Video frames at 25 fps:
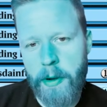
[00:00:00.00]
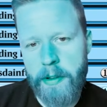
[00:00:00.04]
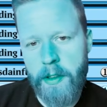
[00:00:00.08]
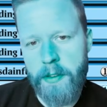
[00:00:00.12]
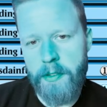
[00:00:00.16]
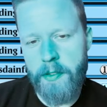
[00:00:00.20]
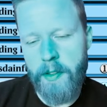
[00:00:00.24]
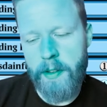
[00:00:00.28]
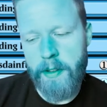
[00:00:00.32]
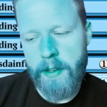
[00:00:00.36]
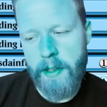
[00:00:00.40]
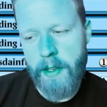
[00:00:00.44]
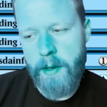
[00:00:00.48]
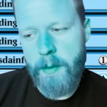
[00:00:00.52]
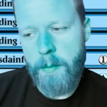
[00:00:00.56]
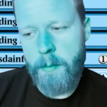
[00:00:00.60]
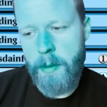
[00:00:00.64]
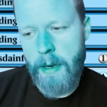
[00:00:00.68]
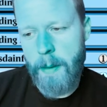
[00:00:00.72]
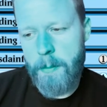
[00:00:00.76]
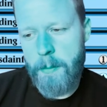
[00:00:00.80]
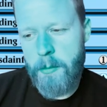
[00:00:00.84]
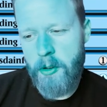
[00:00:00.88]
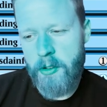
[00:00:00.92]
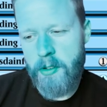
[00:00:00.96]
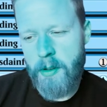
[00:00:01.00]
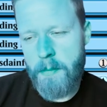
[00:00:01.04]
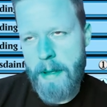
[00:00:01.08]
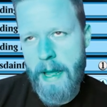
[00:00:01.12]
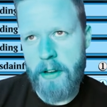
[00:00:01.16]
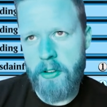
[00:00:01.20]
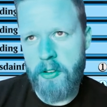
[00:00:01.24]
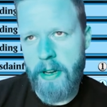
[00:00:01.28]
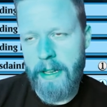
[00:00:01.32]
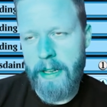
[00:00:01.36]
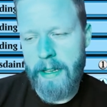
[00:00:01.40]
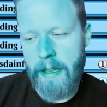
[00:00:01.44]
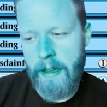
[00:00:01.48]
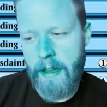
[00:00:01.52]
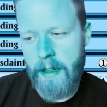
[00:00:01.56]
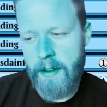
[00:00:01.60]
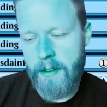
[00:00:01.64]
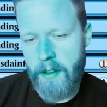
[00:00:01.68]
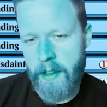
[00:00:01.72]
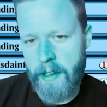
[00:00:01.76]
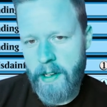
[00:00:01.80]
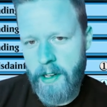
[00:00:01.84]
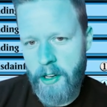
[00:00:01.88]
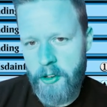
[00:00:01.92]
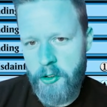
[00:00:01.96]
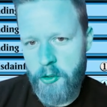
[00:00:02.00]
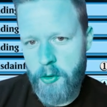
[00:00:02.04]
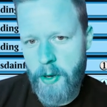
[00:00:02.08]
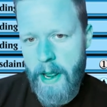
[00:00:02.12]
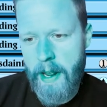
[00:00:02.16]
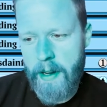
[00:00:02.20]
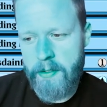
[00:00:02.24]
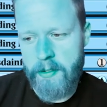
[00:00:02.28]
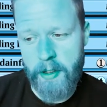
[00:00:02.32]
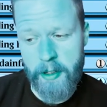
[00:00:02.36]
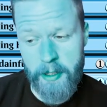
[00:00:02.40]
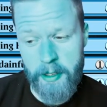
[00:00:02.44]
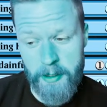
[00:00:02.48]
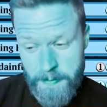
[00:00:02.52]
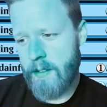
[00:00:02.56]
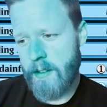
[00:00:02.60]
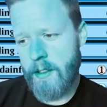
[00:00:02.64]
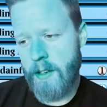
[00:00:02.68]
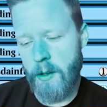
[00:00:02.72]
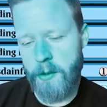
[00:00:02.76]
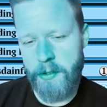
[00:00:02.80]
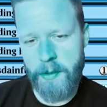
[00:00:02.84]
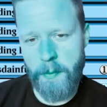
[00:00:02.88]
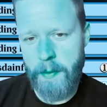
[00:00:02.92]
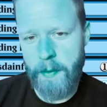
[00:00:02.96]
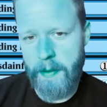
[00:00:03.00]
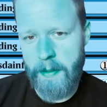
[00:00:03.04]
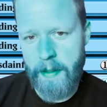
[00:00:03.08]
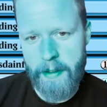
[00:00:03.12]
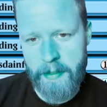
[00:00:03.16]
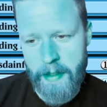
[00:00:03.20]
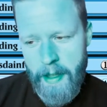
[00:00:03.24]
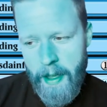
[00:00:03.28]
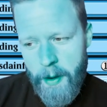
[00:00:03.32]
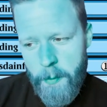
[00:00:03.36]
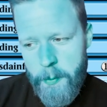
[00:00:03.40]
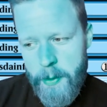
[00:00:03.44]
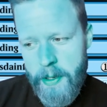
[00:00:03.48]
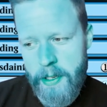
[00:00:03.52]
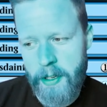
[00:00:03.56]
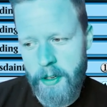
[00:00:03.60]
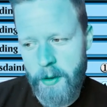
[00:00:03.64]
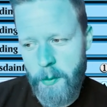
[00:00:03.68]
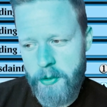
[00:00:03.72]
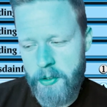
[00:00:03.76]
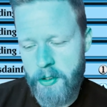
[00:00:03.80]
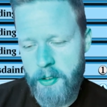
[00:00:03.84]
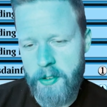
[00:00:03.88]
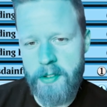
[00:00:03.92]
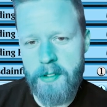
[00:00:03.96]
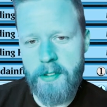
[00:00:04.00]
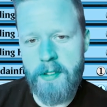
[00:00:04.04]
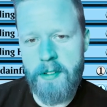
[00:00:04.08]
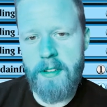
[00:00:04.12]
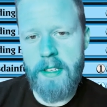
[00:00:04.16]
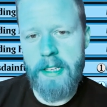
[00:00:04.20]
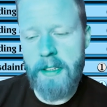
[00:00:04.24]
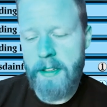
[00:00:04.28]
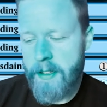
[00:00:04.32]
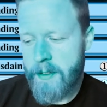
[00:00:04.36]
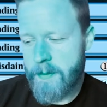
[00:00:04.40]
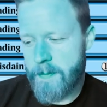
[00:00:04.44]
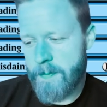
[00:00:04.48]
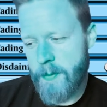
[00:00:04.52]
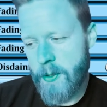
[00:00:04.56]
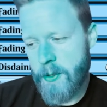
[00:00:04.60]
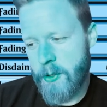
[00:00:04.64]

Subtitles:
this thing in, but I'm just imagining against like a Traxa, something like that, we could always just steal it.